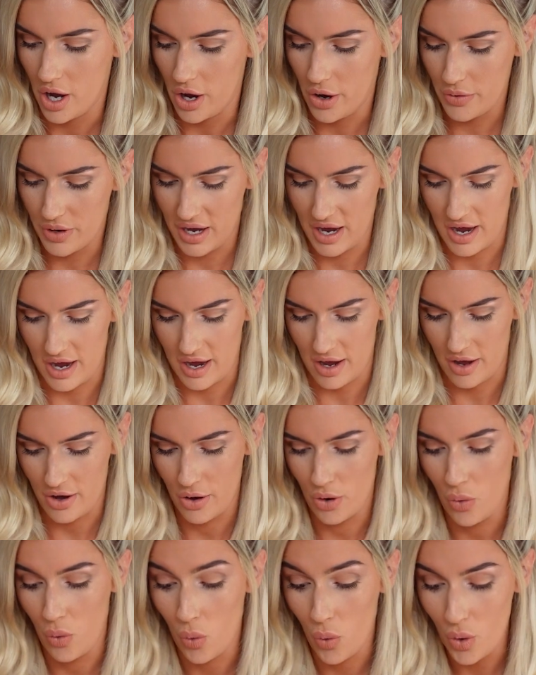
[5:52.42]
Okay.
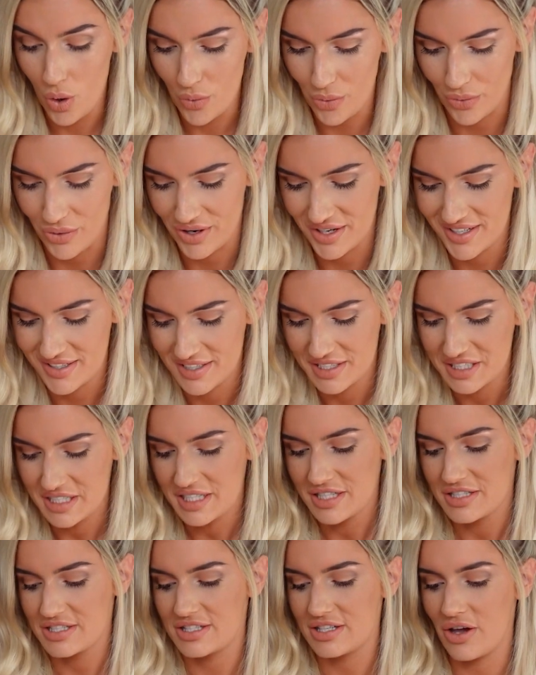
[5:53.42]
Whew.
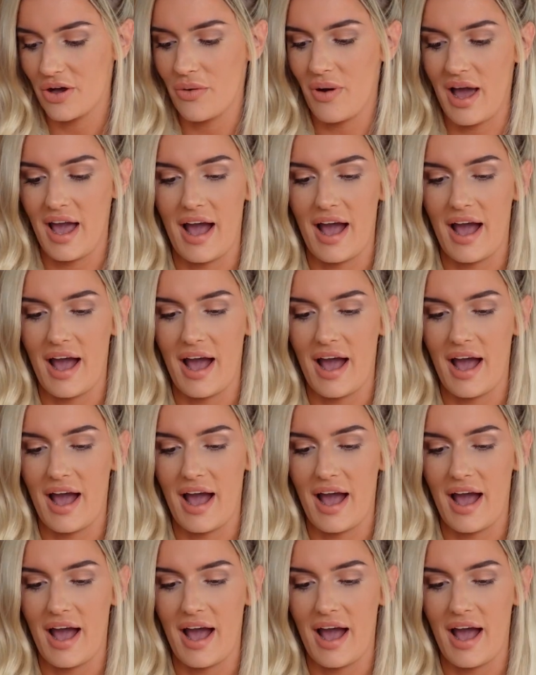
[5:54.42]
So I